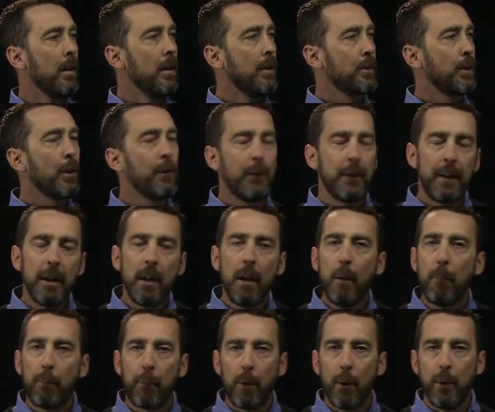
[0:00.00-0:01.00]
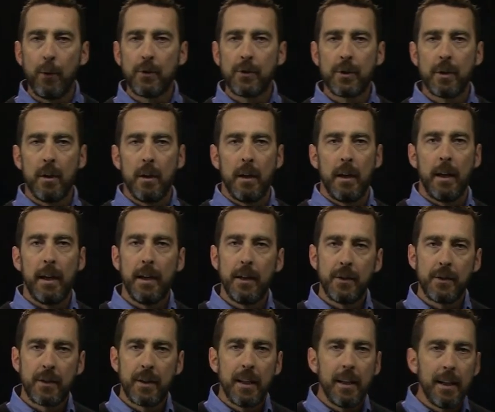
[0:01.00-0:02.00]
So the vanilla approach
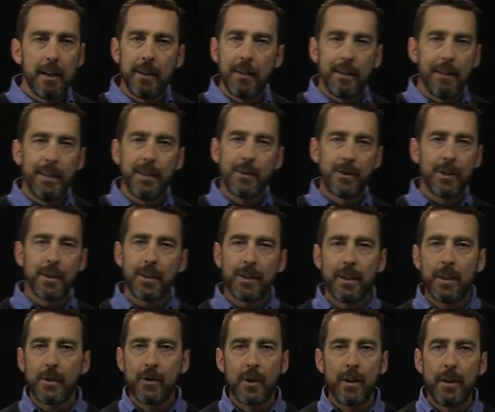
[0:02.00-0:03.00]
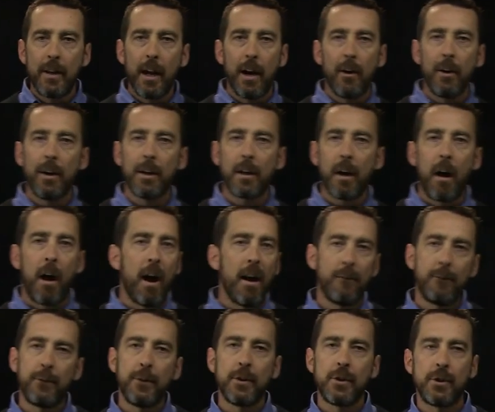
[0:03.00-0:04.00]
is just the generic
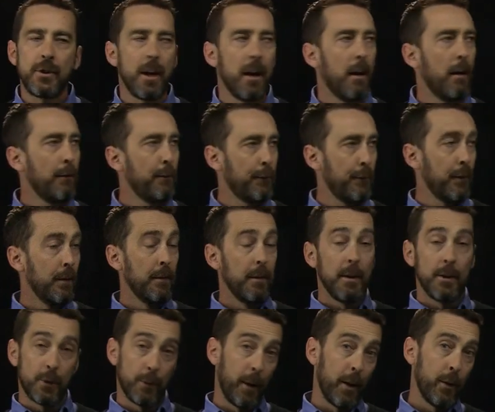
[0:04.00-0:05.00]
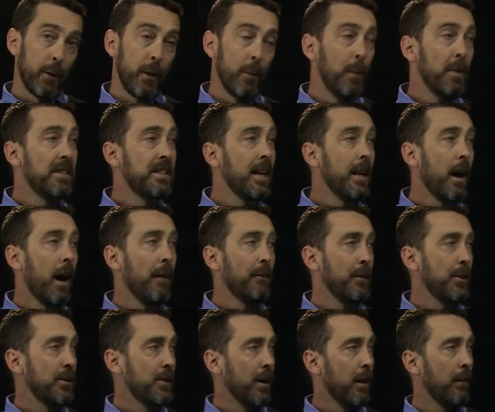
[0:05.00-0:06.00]
off-the-shelf. So by the way, when we say
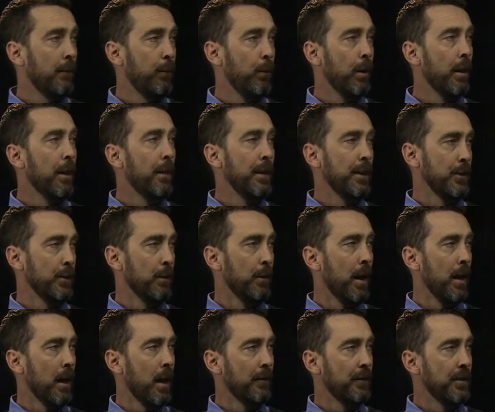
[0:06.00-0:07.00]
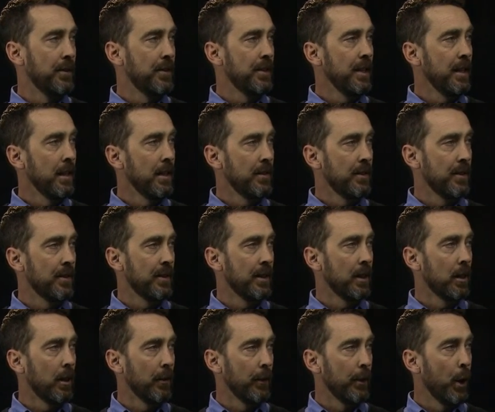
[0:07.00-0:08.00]
off-the-shelf, one of the things you might often see is this thing
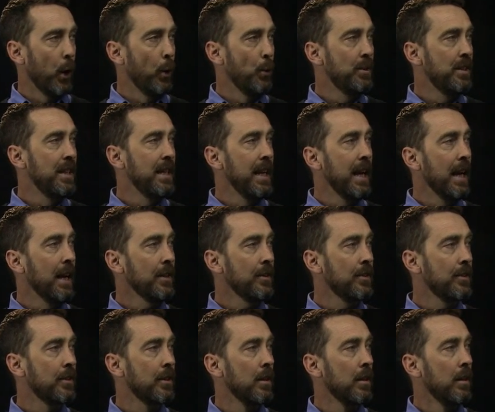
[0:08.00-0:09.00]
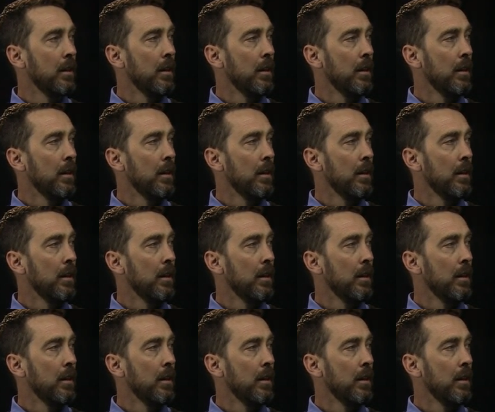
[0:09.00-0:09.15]
called an OTS.